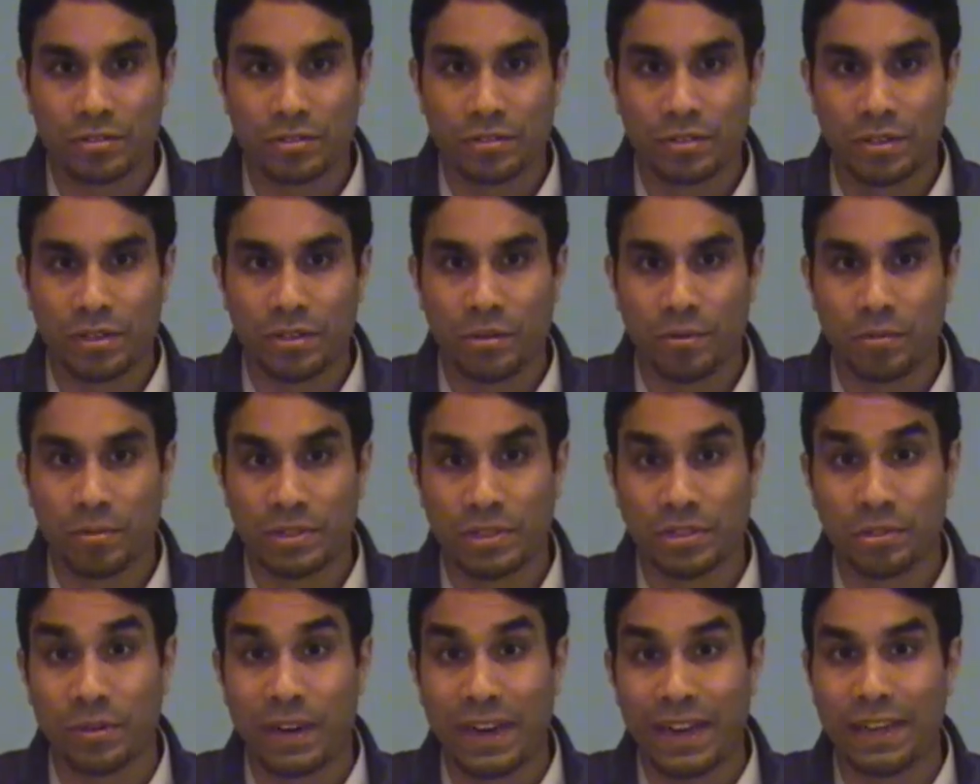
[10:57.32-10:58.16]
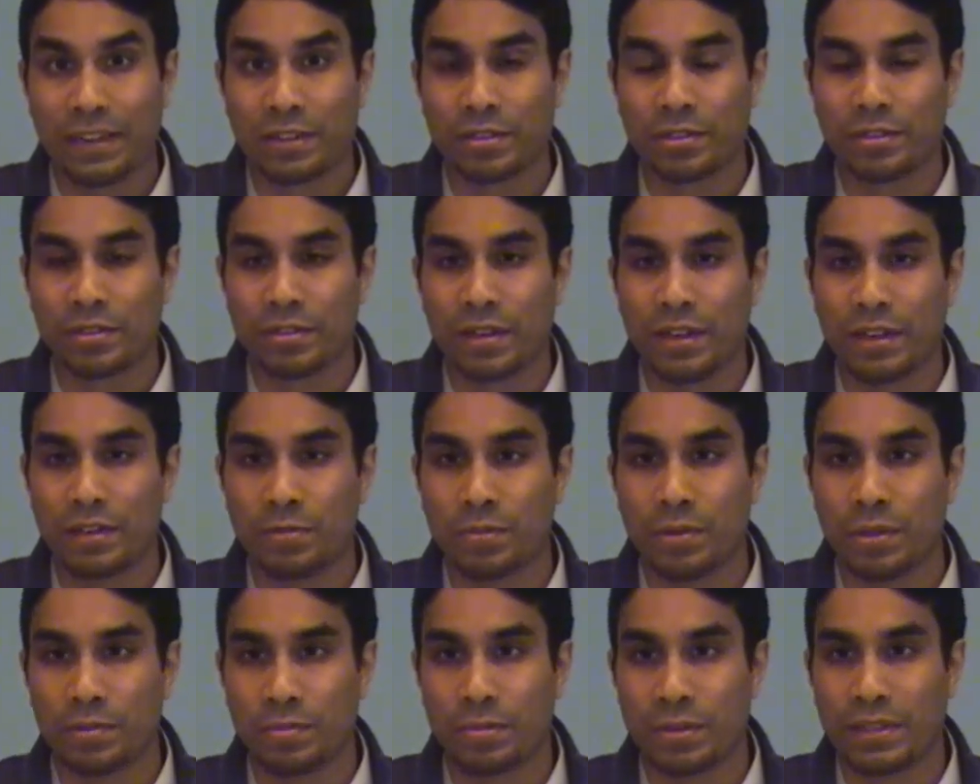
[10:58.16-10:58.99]
you know, was your anchor and
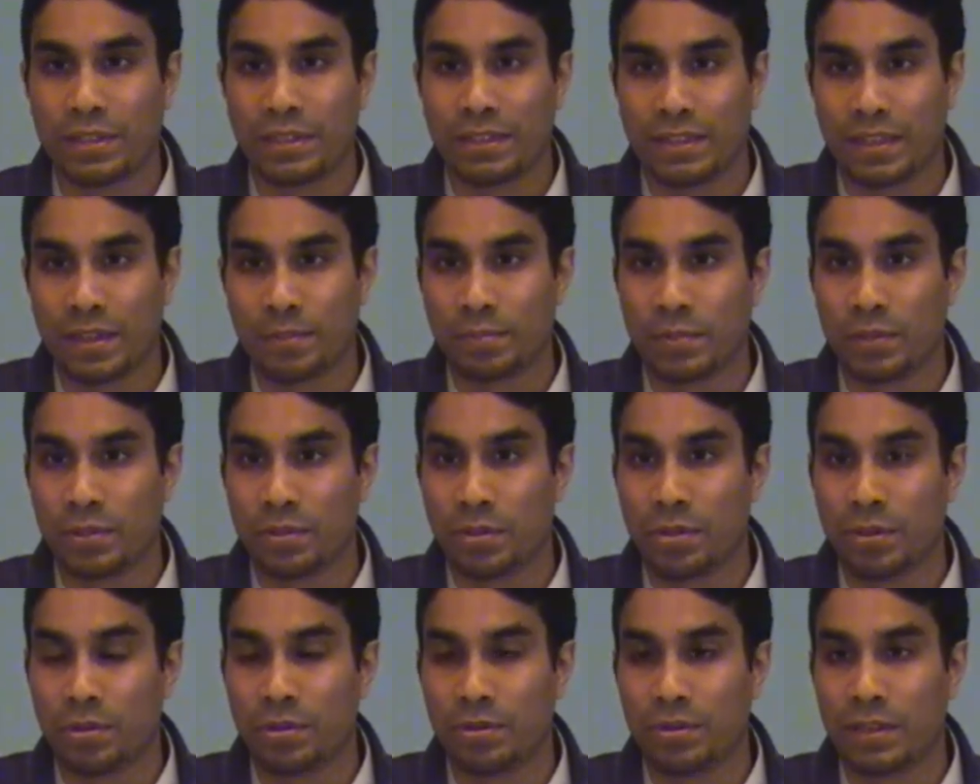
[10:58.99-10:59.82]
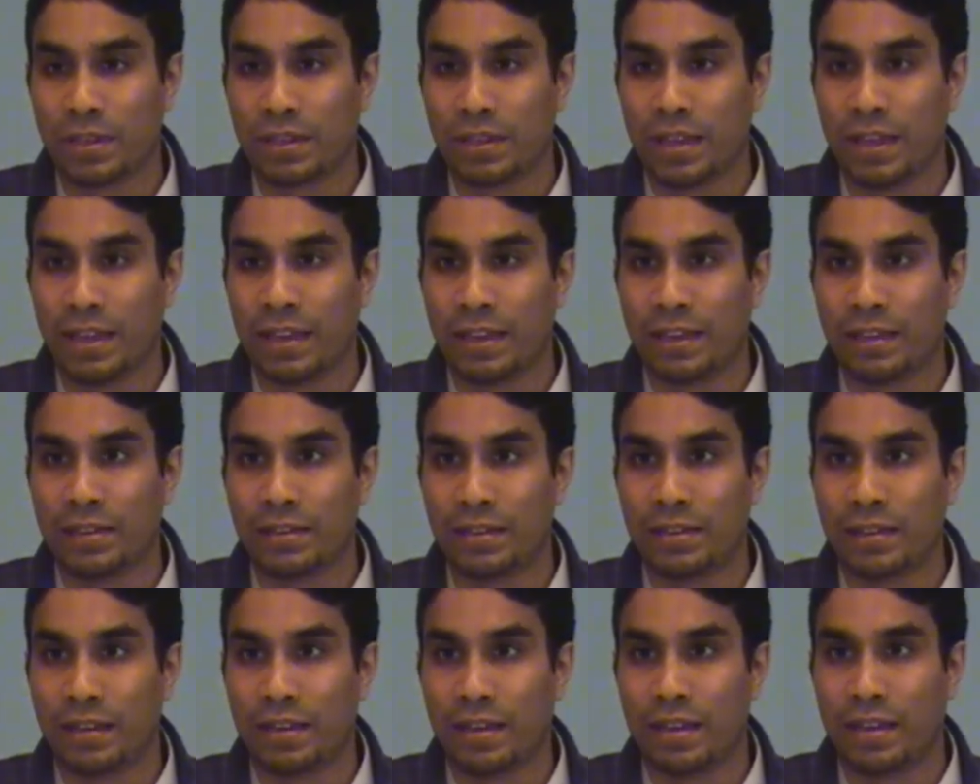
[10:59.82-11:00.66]
what really kept you going.
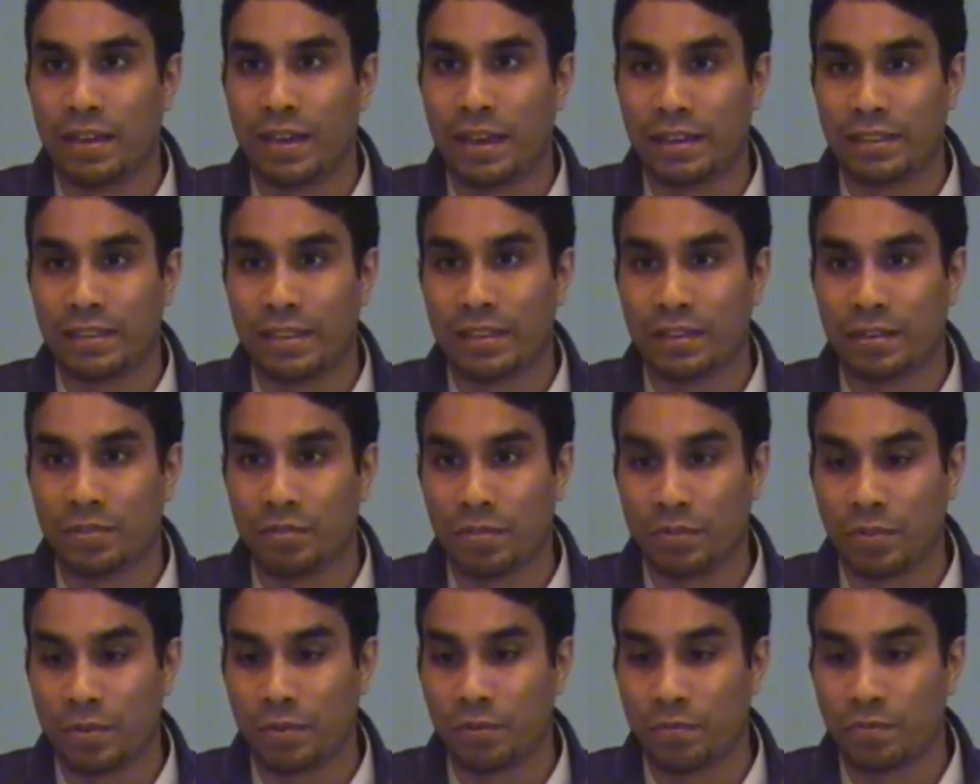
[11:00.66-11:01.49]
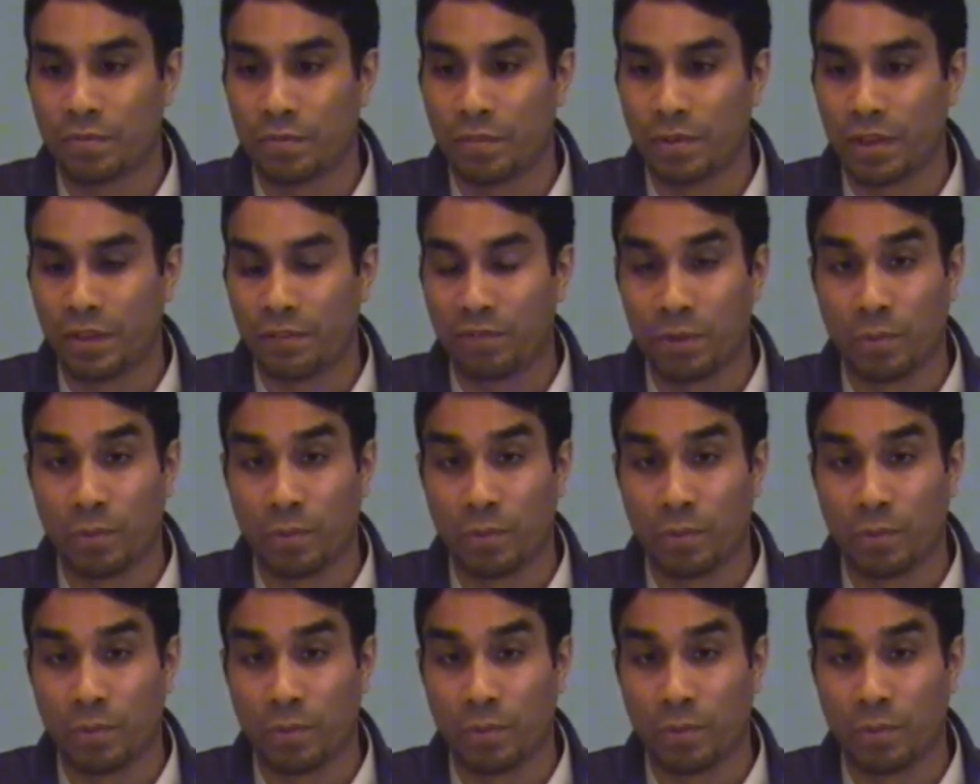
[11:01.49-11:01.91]
And I think if